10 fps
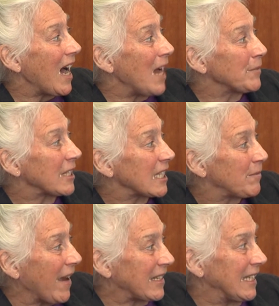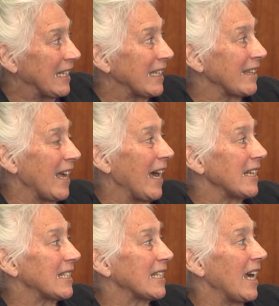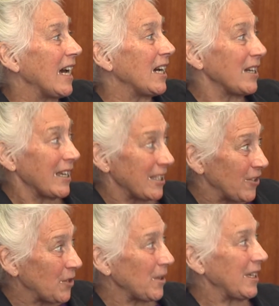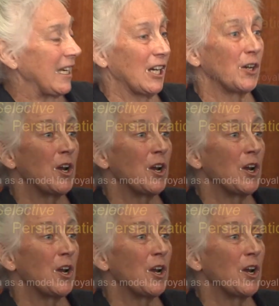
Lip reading: I'm suspecting that, as I've just written here,